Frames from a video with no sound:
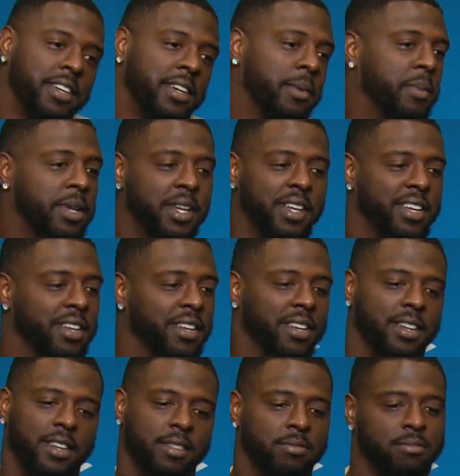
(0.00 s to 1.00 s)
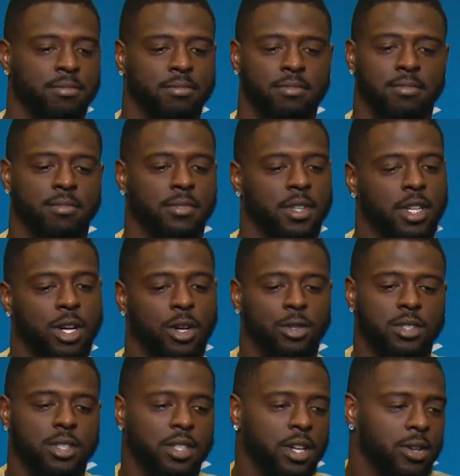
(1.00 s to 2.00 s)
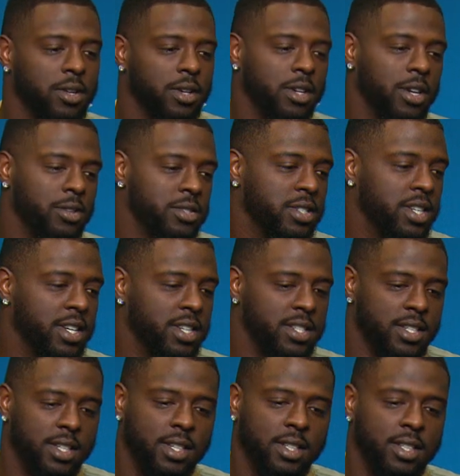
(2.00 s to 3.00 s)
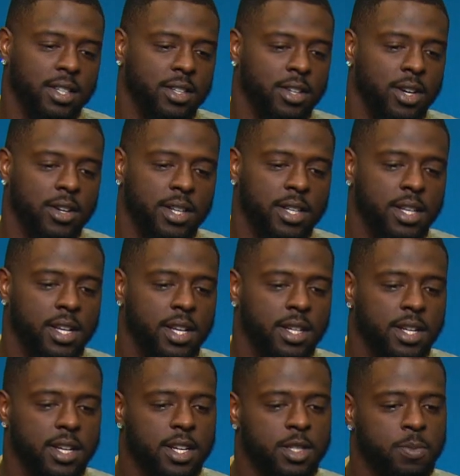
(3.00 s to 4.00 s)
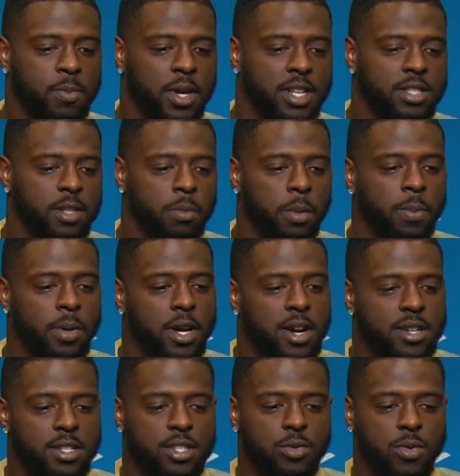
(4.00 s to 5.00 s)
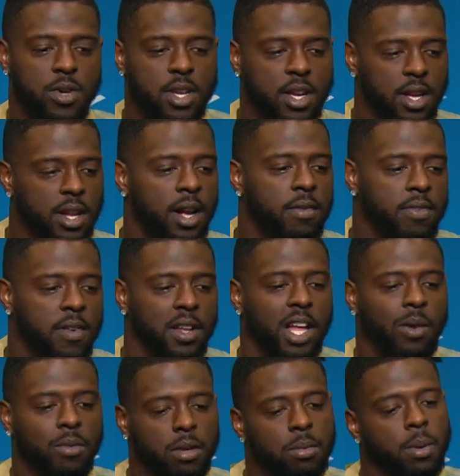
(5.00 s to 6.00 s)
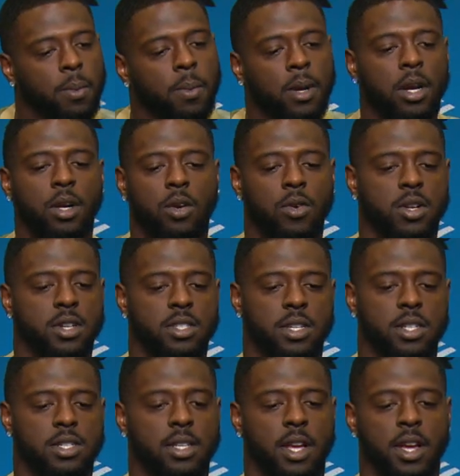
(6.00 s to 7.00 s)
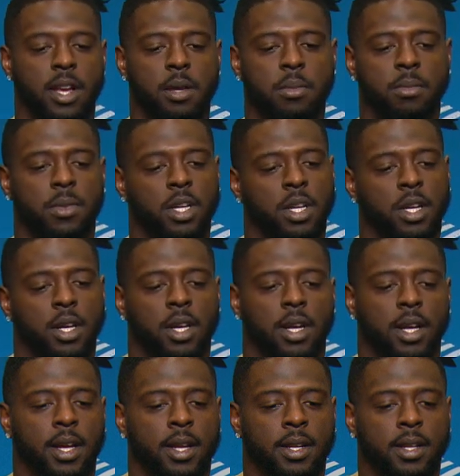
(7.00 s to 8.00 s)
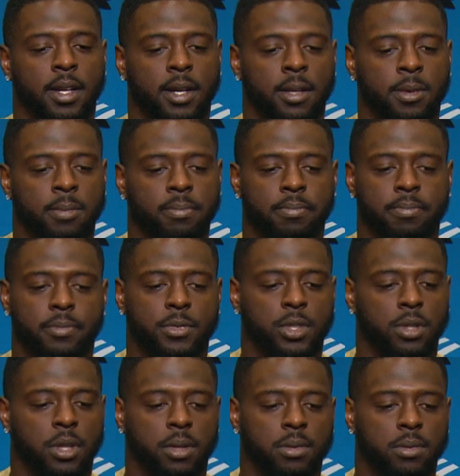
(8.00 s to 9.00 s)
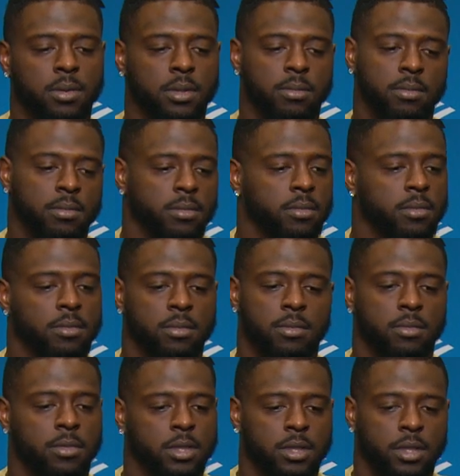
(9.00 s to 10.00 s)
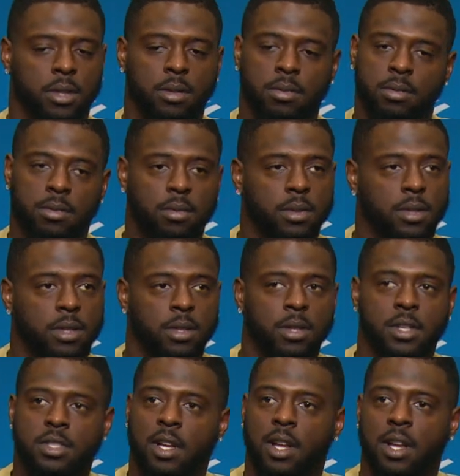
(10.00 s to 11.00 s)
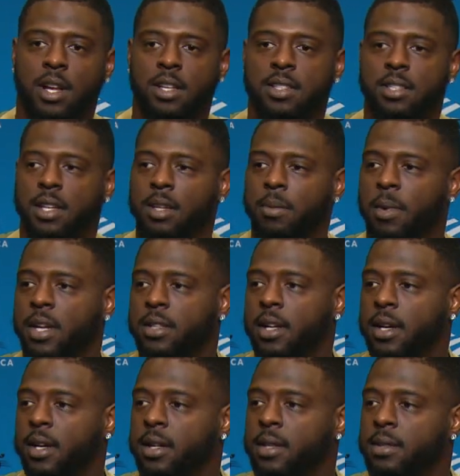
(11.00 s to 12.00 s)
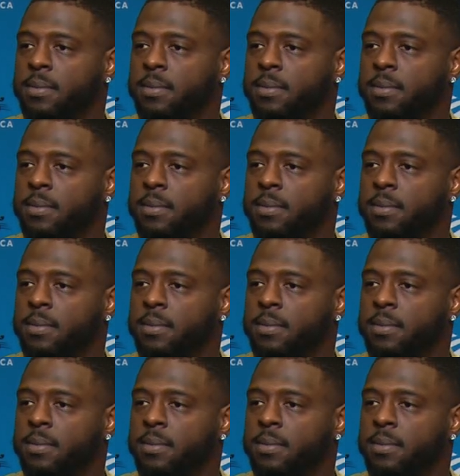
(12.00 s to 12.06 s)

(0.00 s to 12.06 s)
I mean, Coach Nixon, you know, he did his best to prepare us this weekend. I felt like we were prepared going into this game. And, you know, so, you know, that's all I can say about that.